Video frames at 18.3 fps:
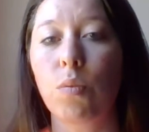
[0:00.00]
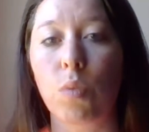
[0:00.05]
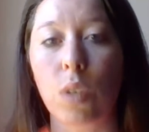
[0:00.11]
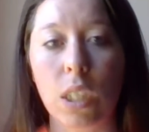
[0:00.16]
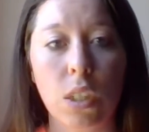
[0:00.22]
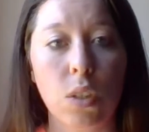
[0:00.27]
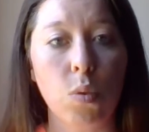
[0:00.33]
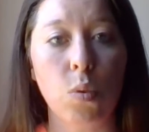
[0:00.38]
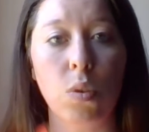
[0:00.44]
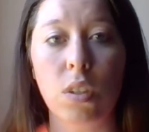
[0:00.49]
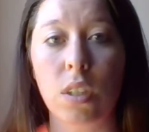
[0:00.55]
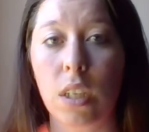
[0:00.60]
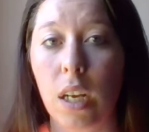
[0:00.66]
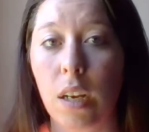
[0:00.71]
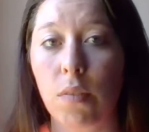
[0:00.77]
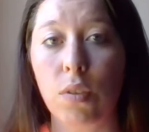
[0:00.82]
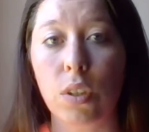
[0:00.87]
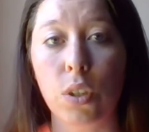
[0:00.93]
resource and
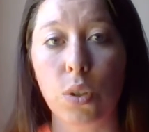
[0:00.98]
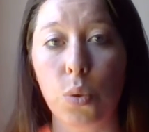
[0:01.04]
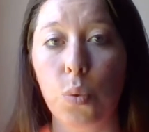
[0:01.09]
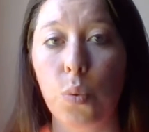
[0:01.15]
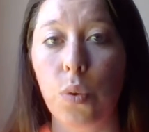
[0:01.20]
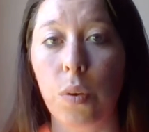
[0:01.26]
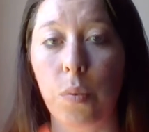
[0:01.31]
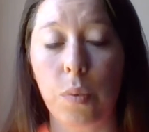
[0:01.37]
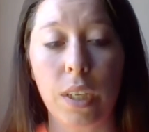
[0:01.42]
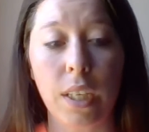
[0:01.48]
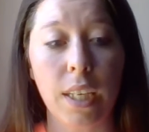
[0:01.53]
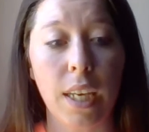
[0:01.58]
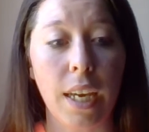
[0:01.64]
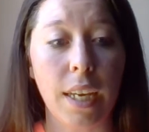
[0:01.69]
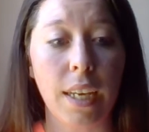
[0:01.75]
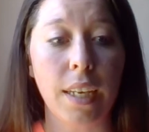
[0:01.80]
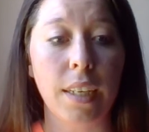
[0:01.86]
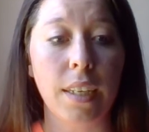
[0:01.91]
every tool that we
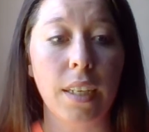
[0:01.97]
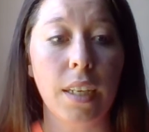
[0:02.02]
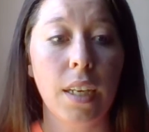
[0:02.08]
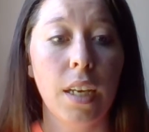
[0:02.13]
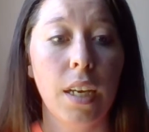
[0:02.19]
can.